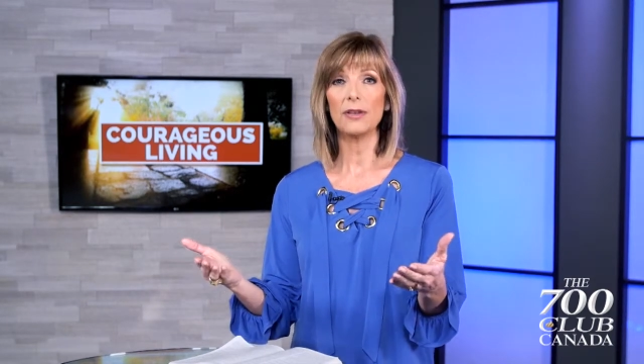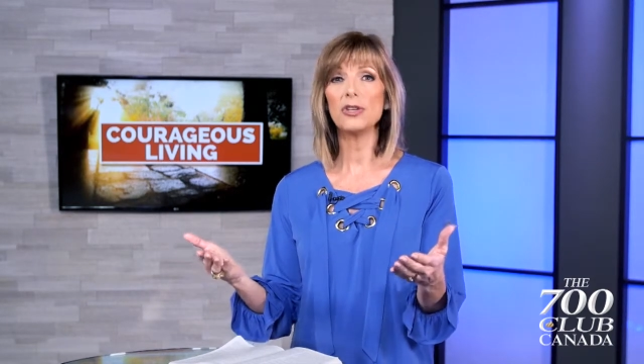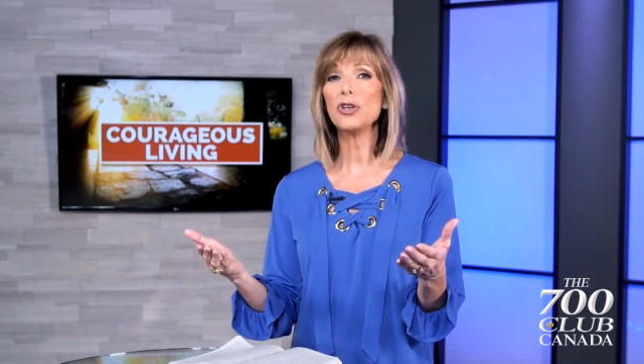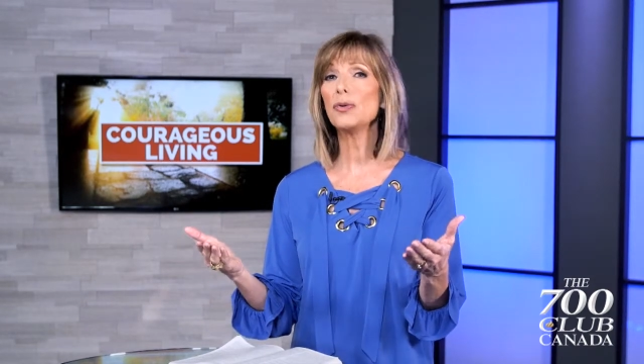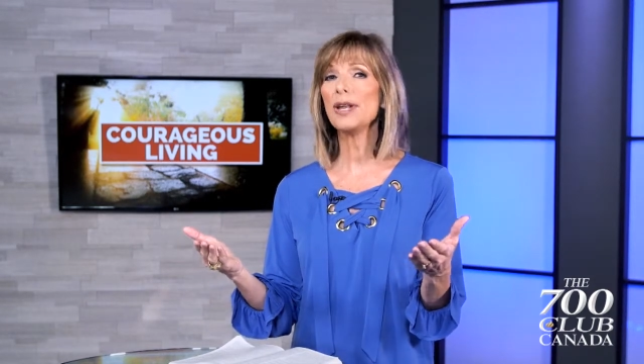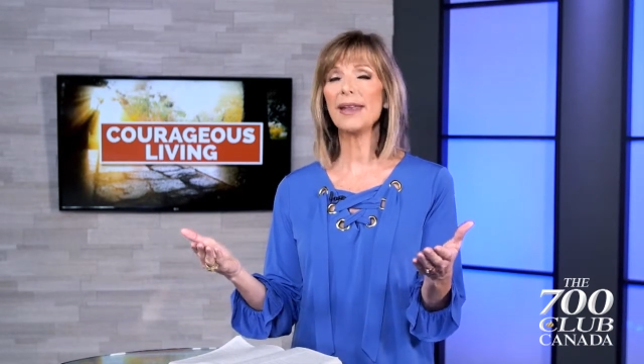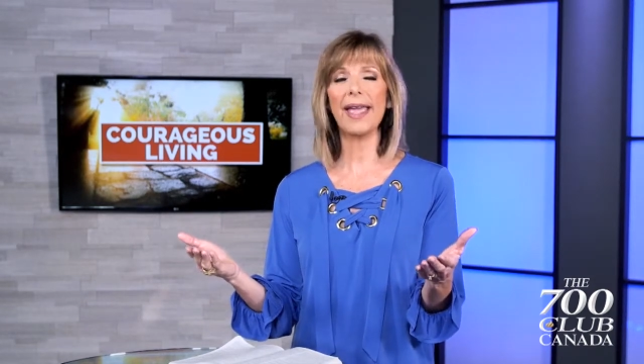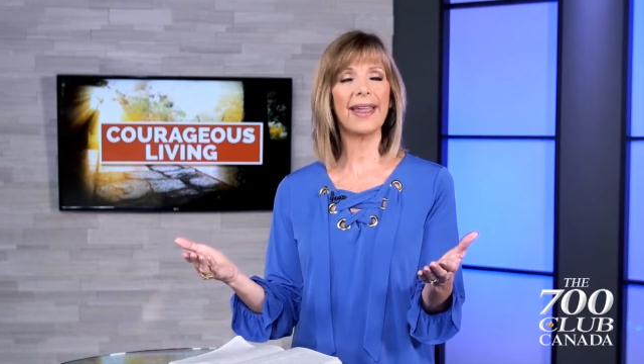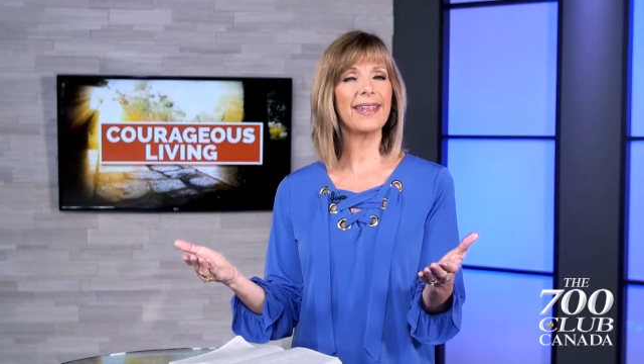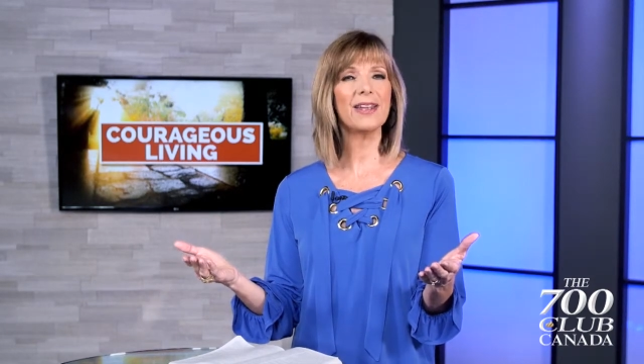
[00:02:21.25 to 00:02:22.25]
Do you need
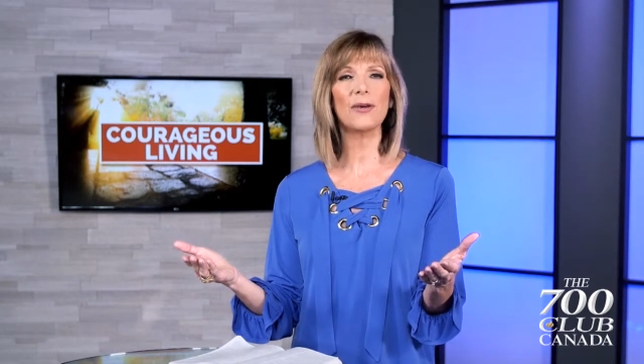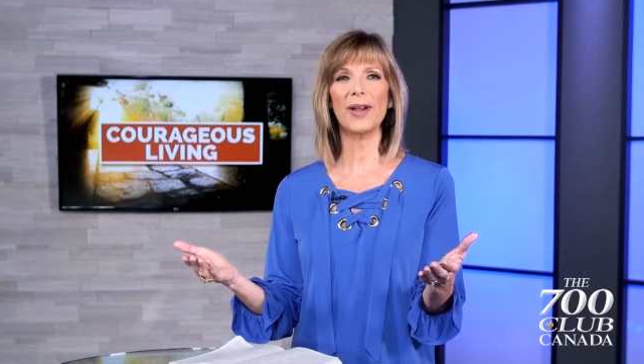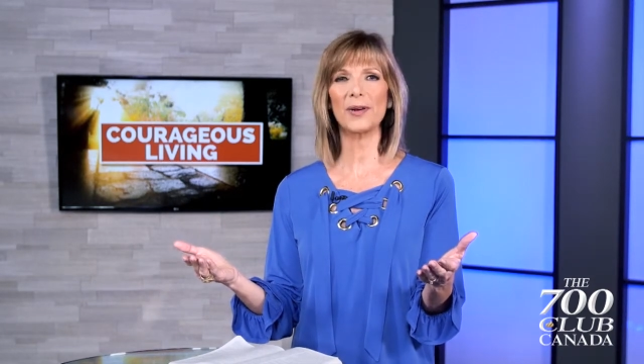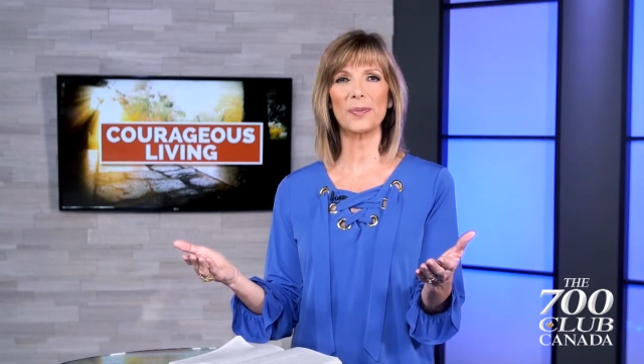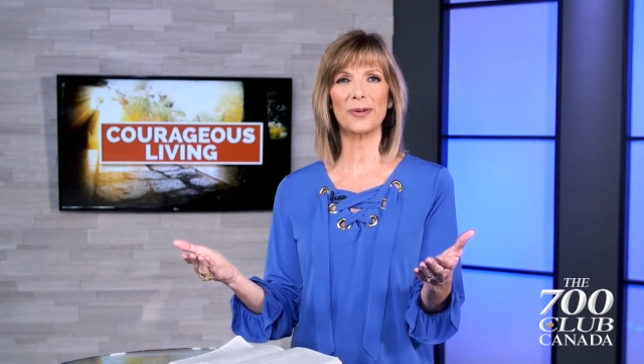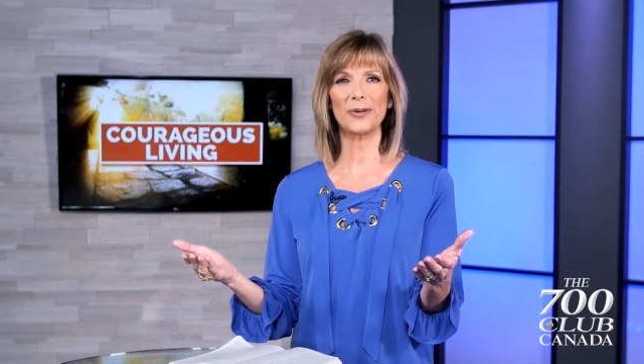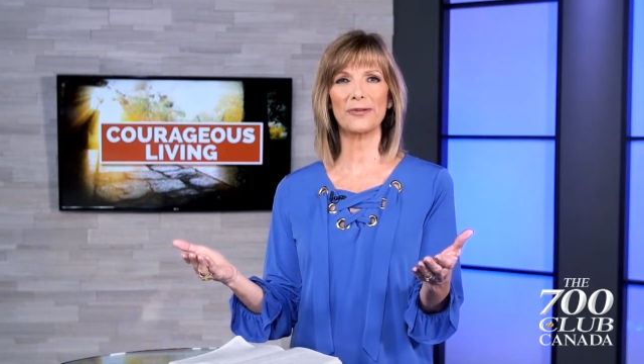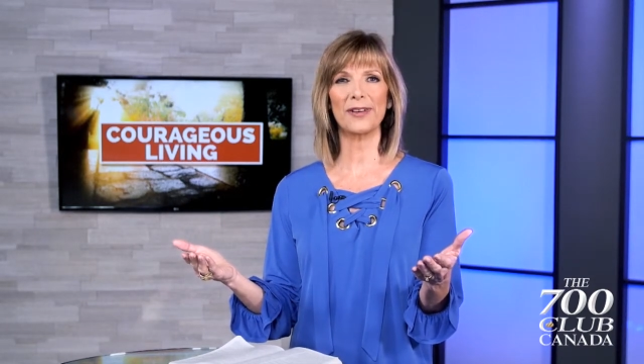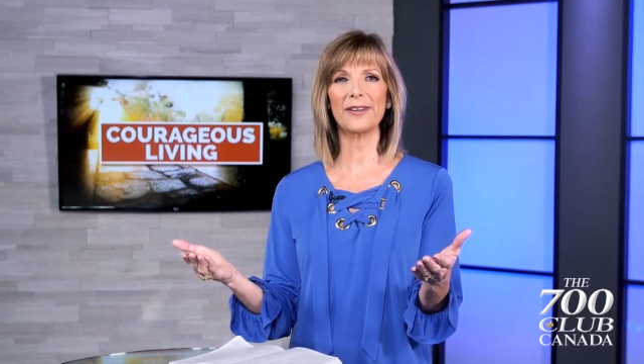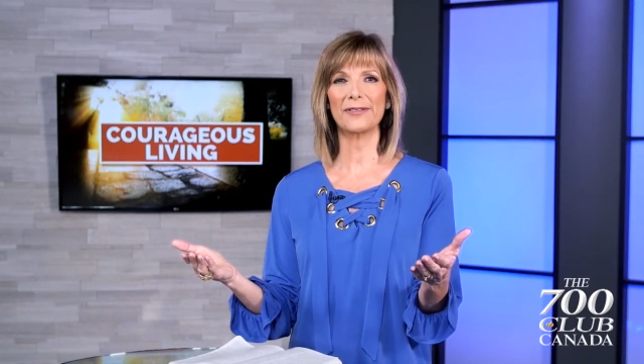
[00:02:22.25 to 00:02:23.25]
any greater
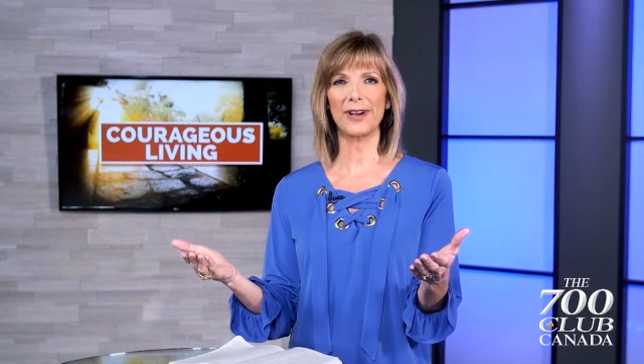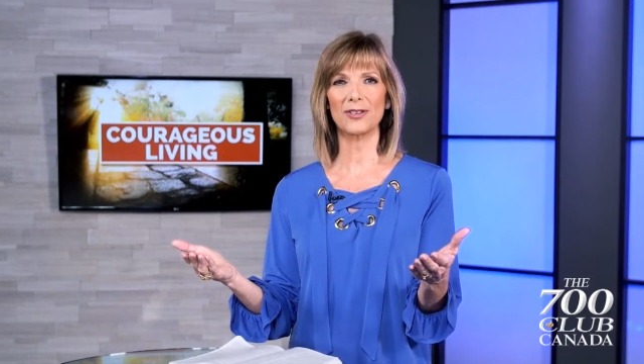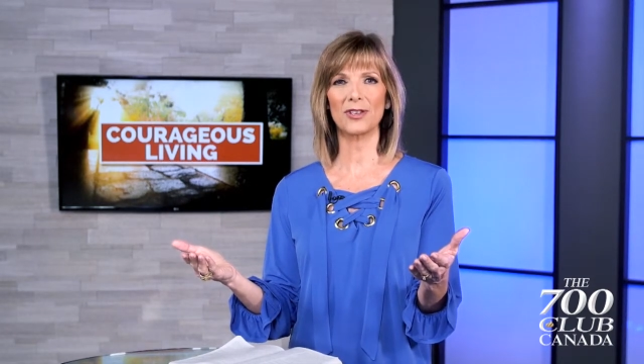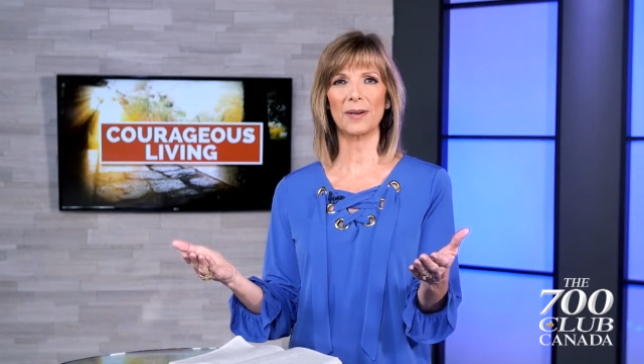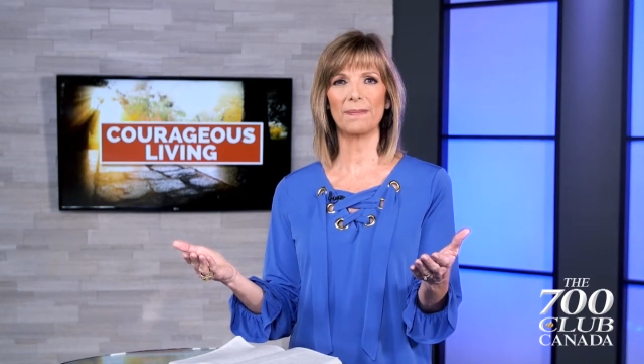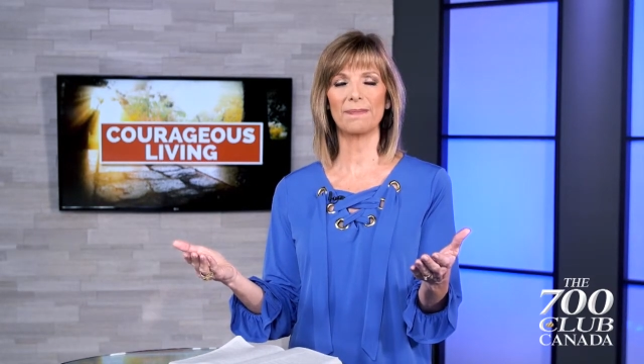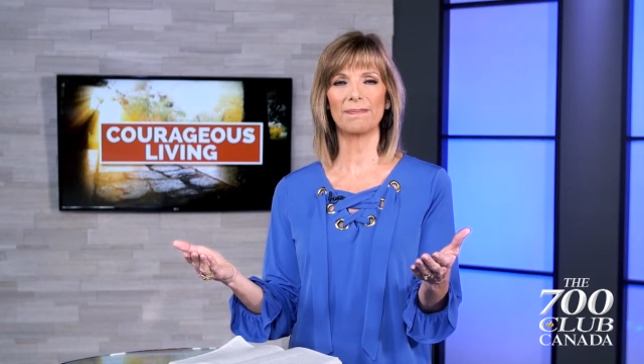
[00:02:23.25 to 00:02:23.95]
proof of friendship?